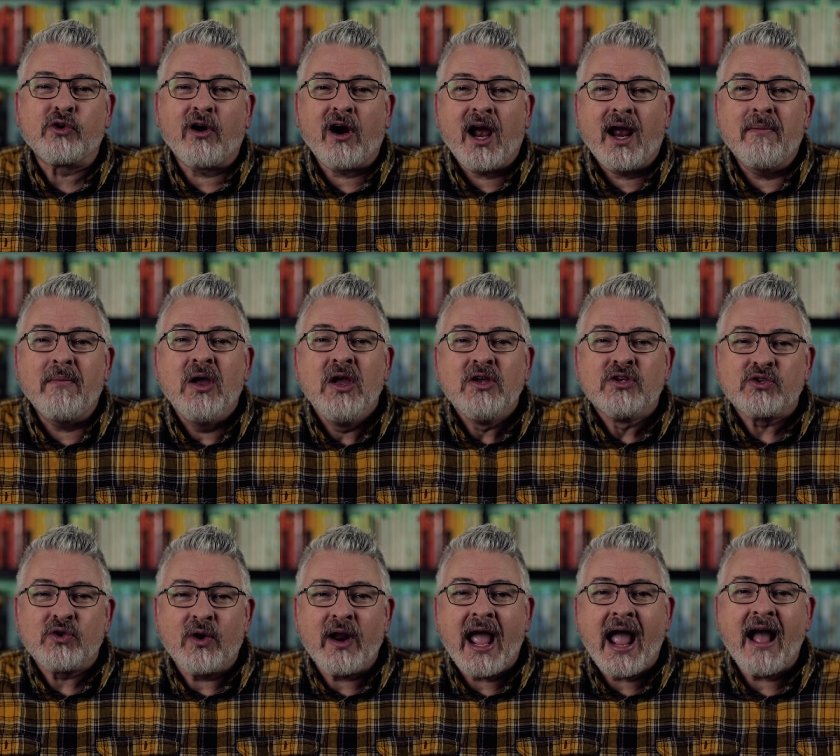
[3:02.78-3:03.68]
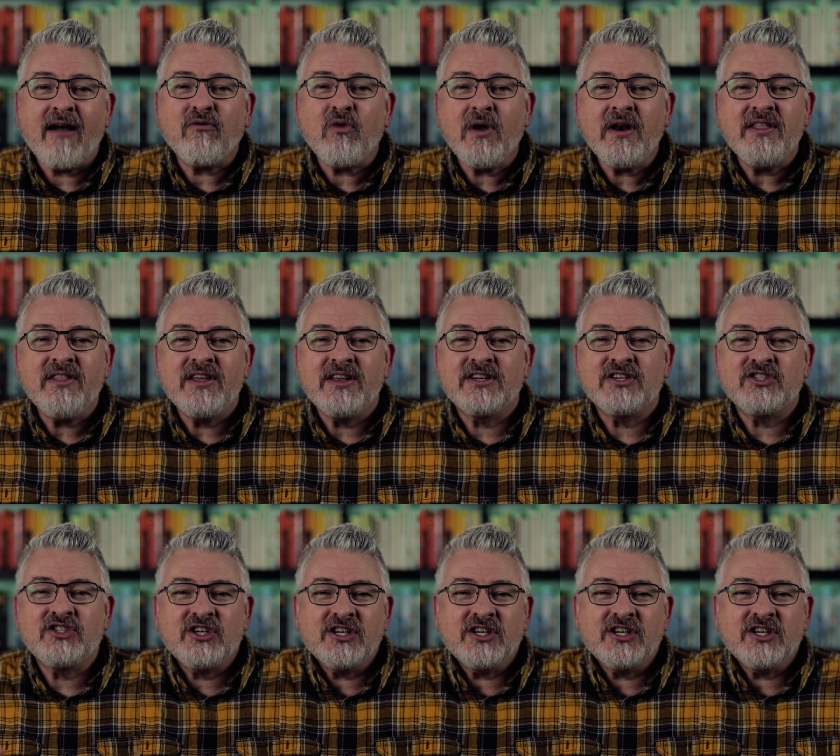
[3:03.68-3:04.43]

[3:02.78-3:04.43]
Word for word: crime. So to have one that is